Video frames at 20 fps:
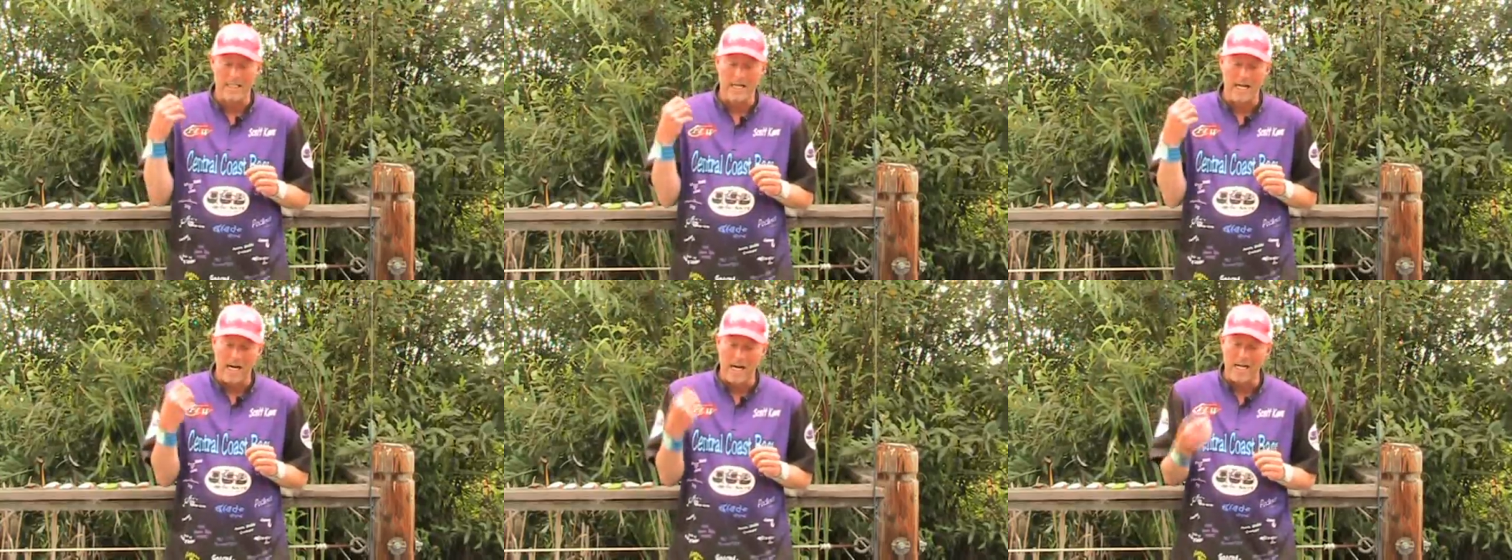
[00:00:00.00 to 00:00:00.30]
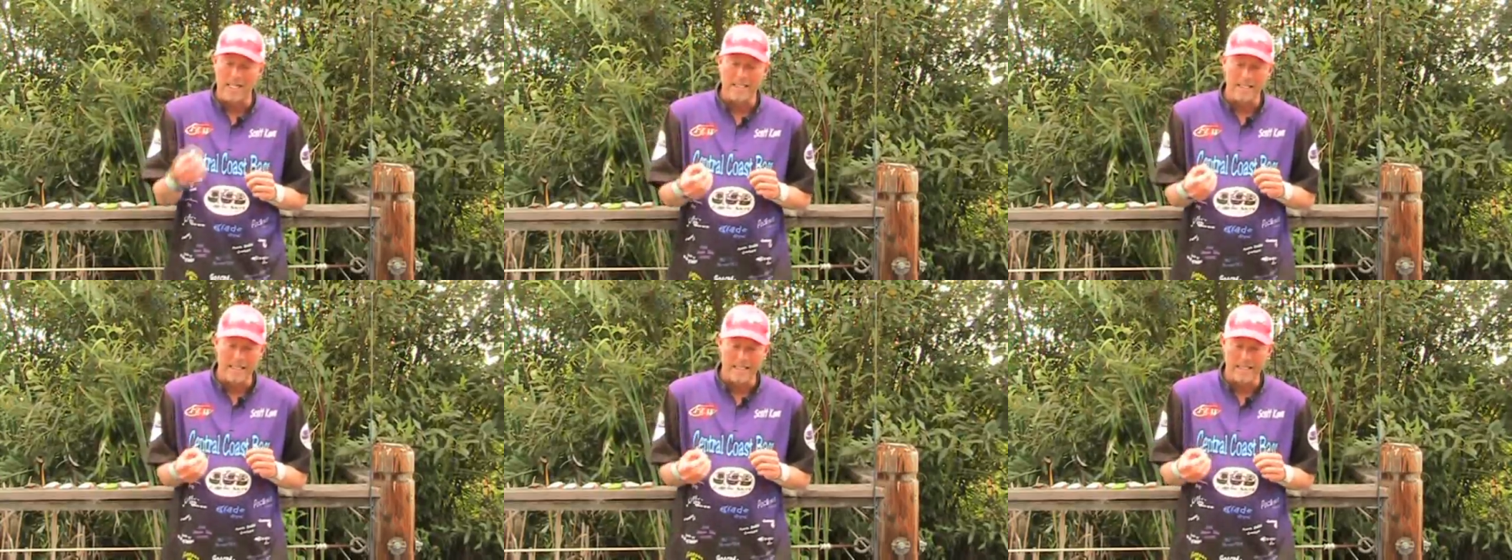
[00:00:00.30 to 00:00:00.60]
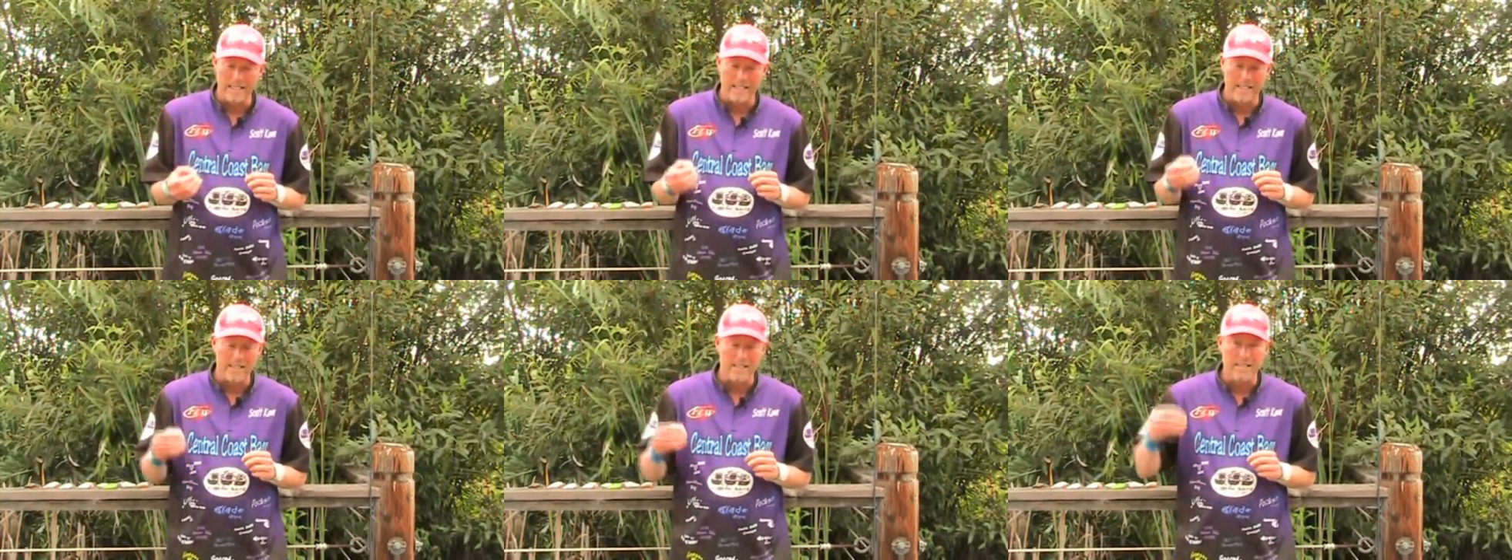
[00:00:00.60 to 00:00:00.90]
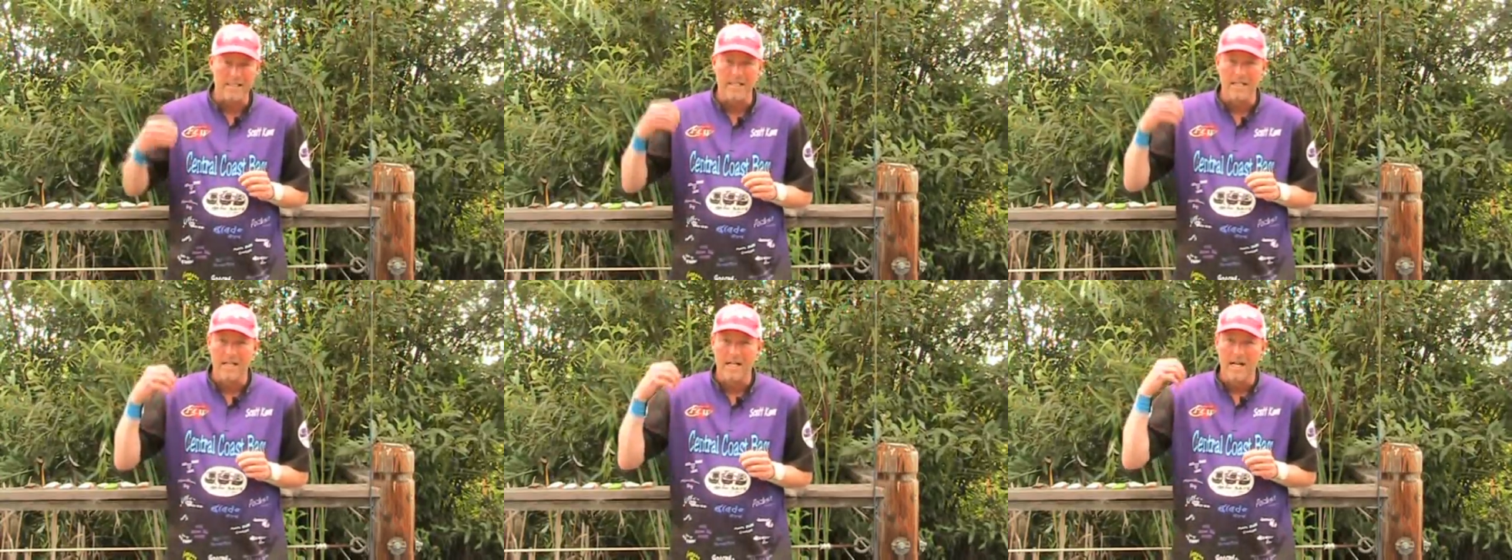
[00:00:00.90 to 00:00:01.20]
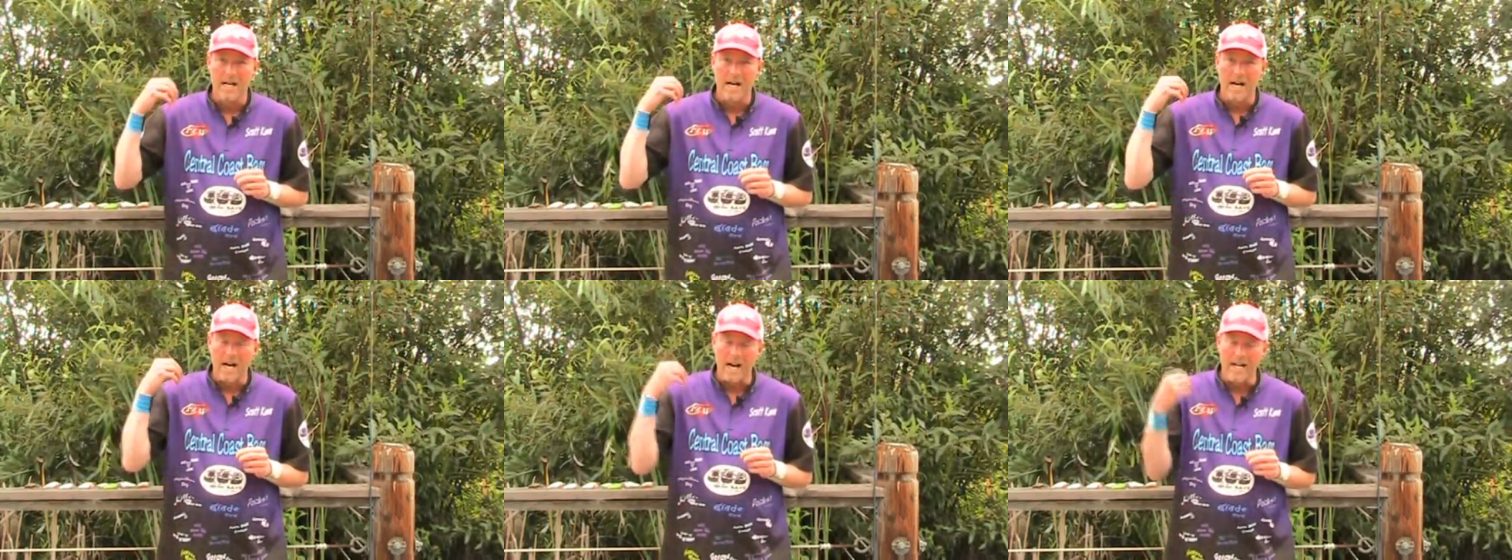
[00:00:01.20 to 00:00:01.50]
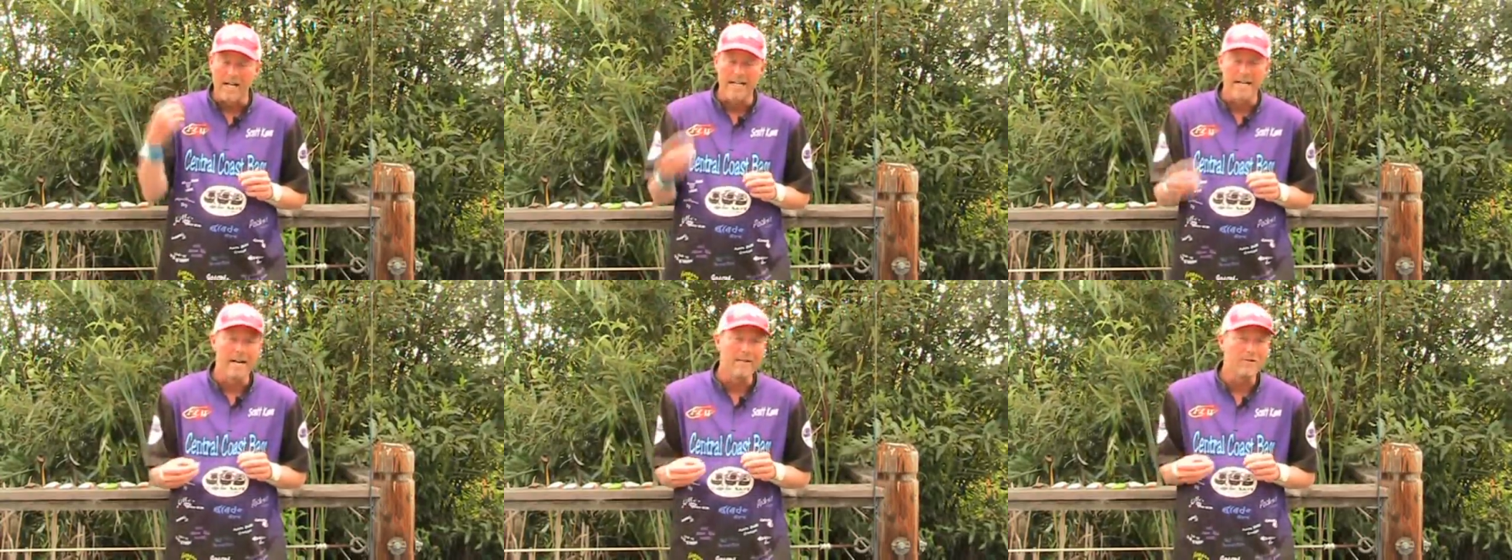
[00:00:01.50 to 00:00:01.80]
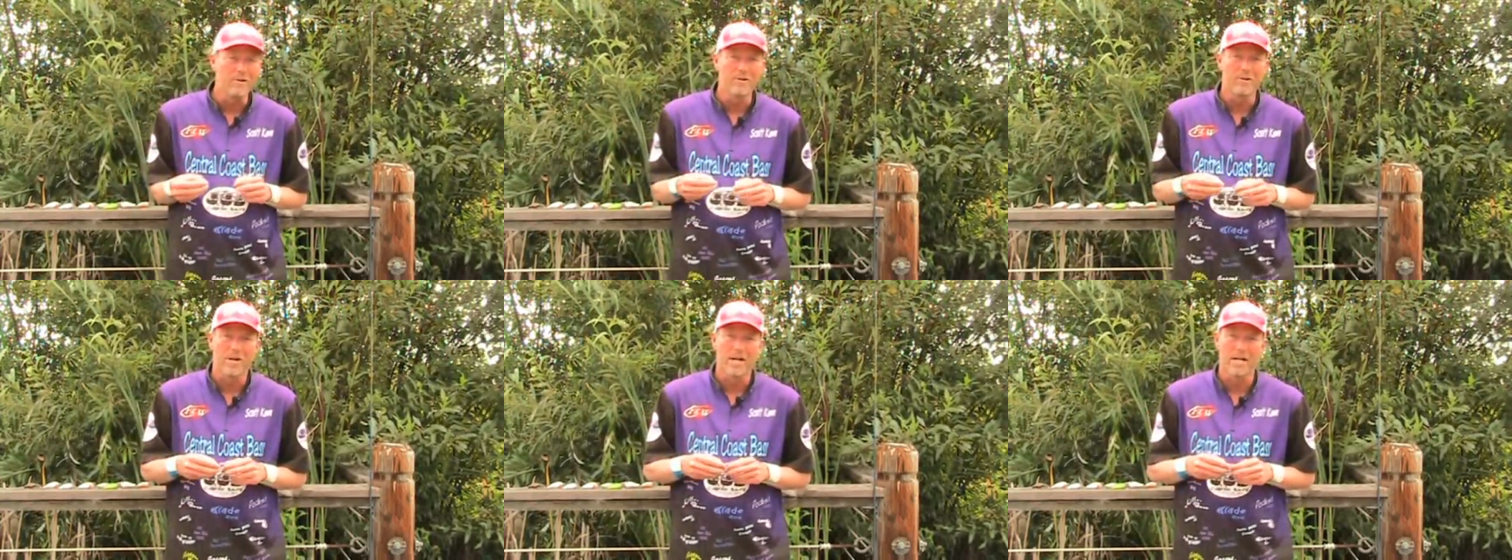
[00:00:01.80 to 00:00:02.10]
odd thing is, I
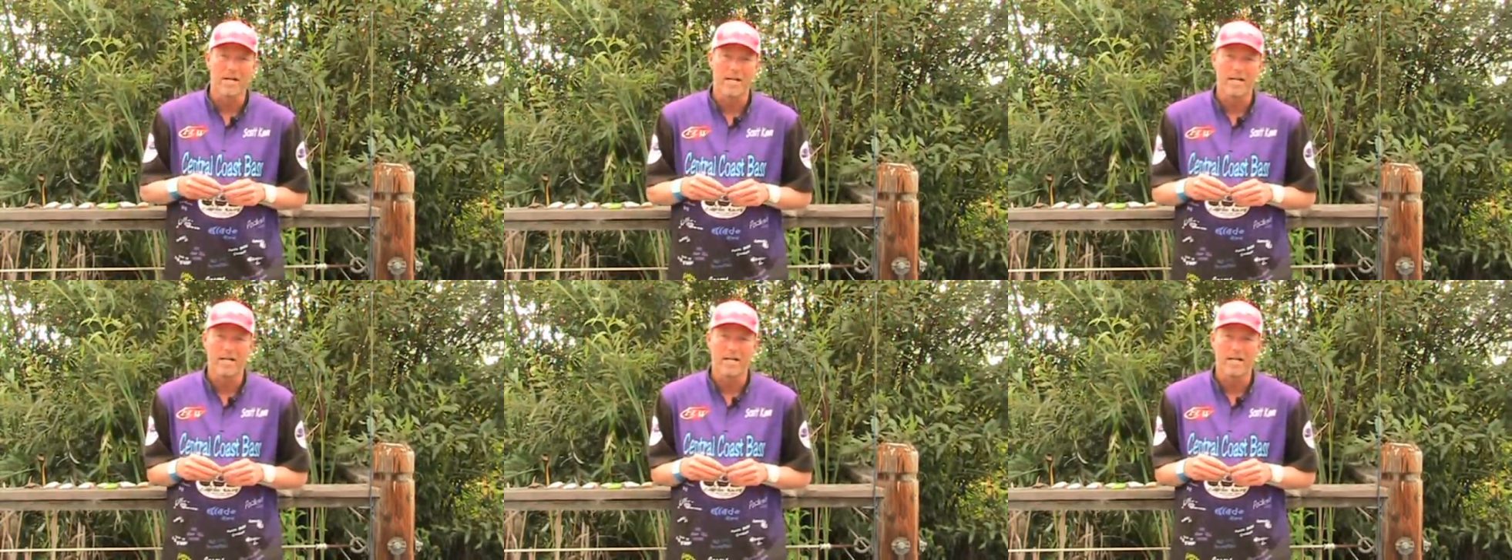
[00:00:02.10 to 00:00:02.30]
never try to